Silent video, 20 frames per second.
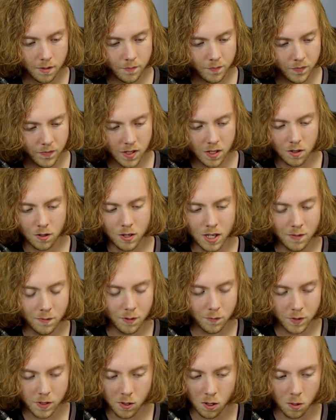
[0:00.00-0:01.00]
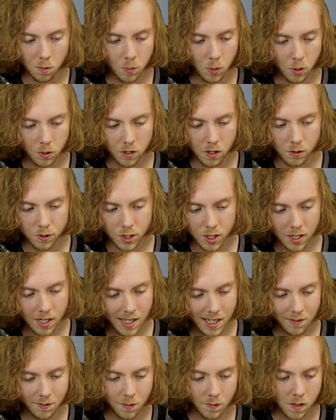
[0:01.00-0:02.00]
even if you don't pull Gogeta,
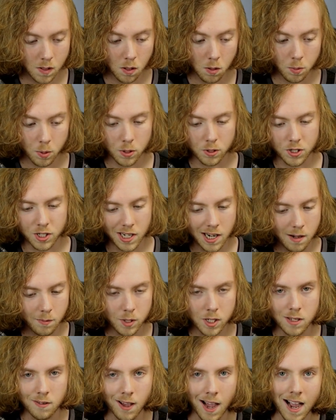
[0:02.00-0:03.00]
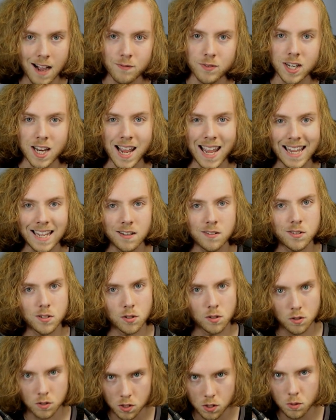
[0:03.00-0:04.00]
even if you don't pull Janemba, you have an answer
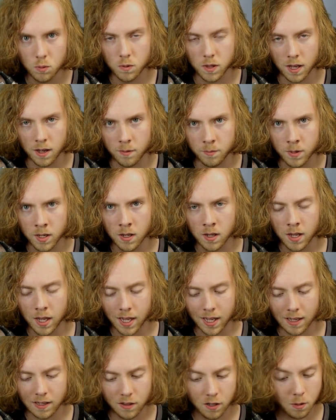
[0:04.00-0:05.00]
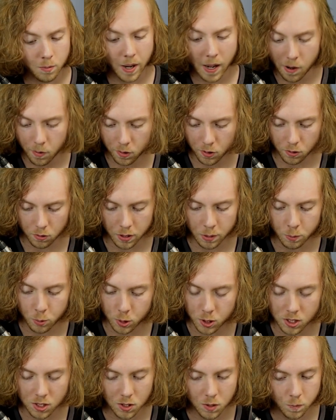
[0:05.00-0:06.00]
to them and their power creep, which
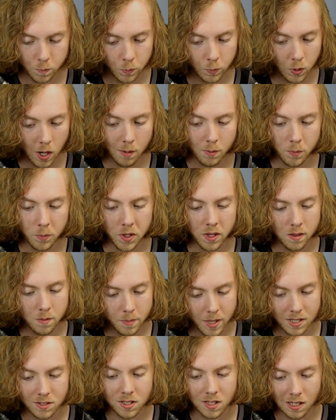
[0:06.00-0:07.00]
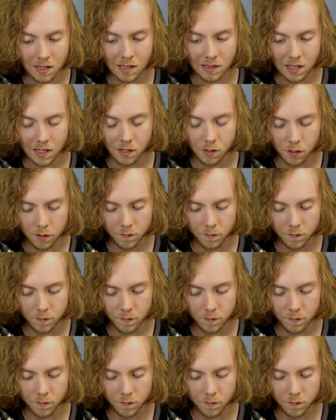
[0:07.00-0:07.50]
is probably the best thing that they could have